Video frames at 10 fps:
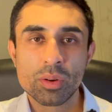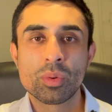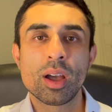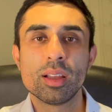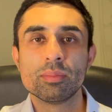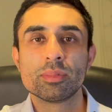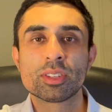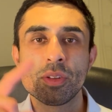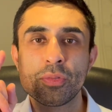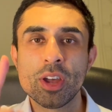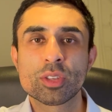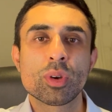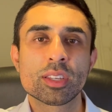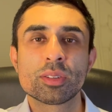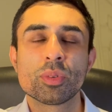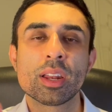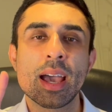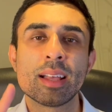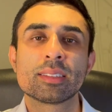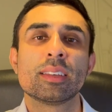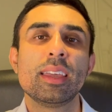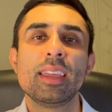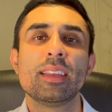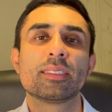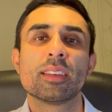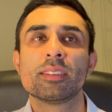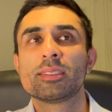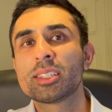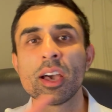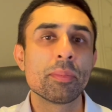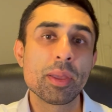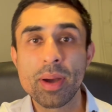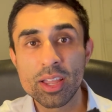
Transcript: Right, so the first question we're going to answer is, tell me about